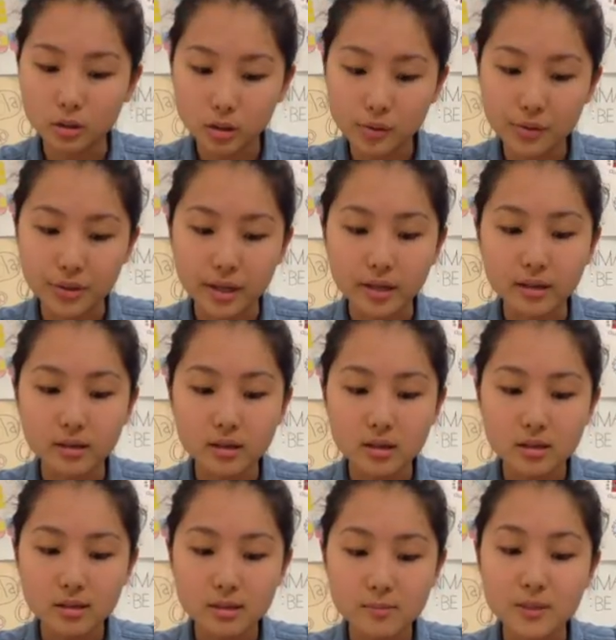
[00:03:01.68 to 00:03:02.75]
clothing,
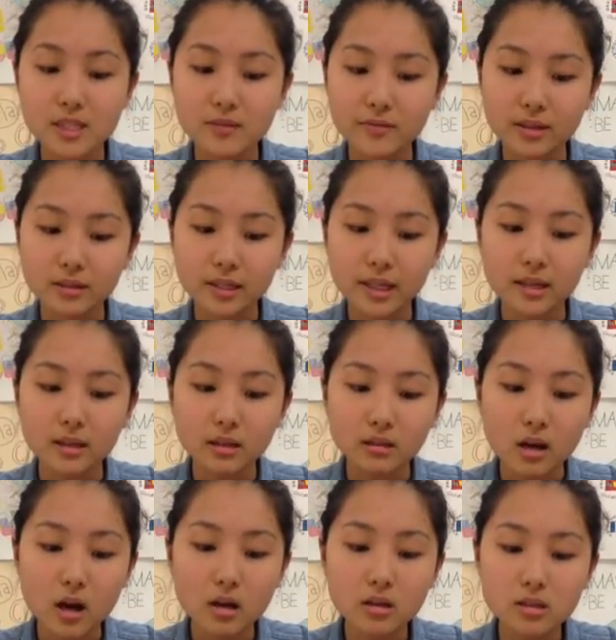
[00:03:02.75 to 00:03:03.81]
specifically
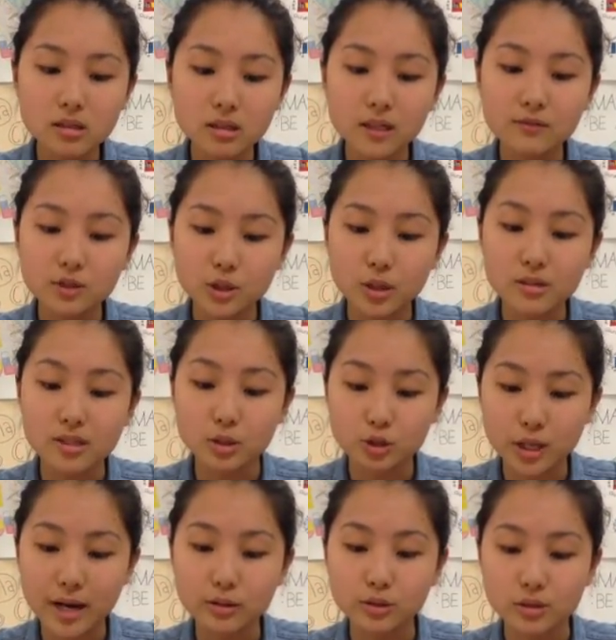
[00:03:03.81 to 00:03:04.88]
long-sleeve shirts and
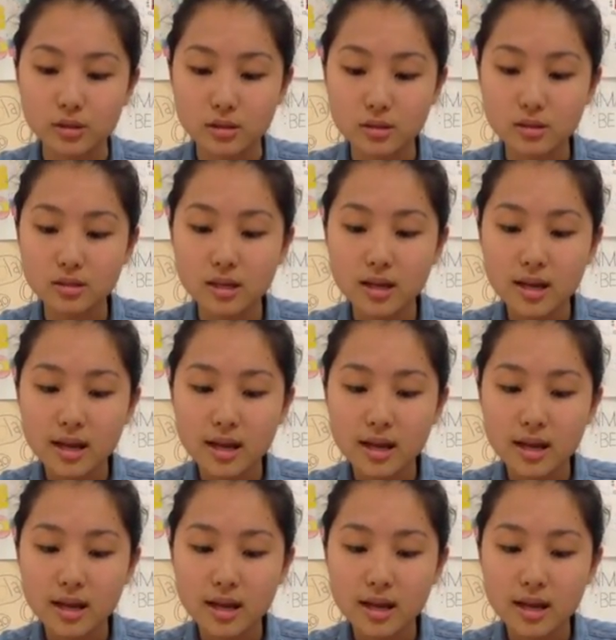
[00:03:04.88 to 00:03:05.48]
trousers,